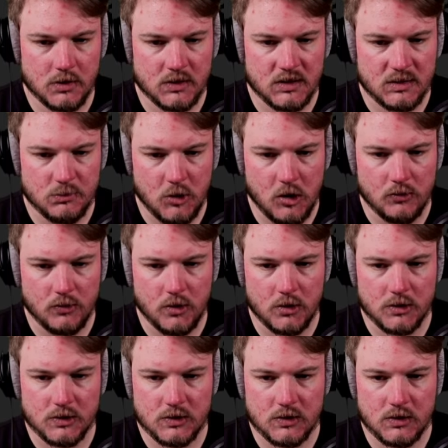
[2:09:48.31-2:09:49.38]
small
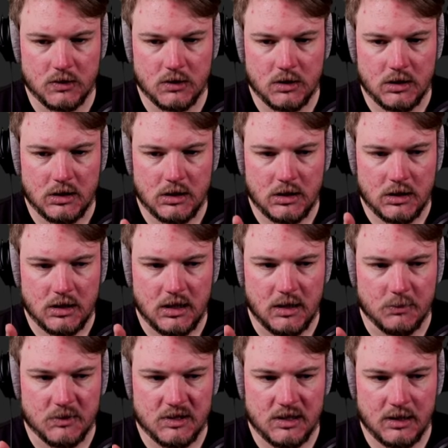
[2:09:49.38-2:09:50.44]
rocks.
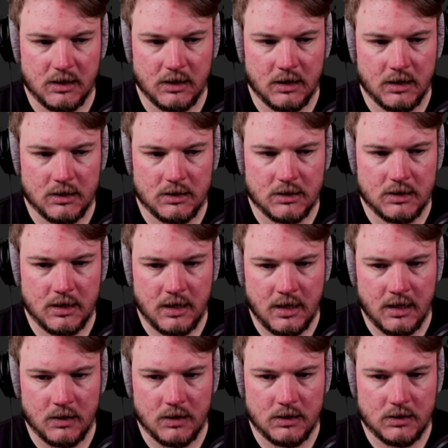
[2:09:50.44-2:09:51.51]
I'm telling it,
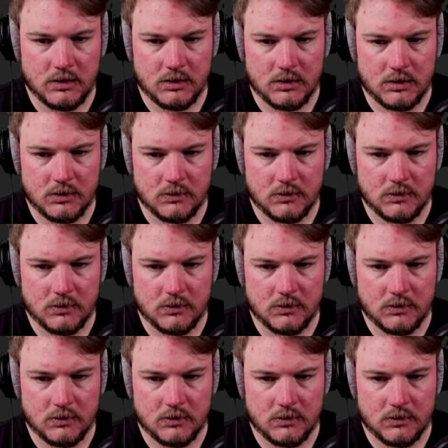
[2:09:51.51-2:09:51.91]
hey,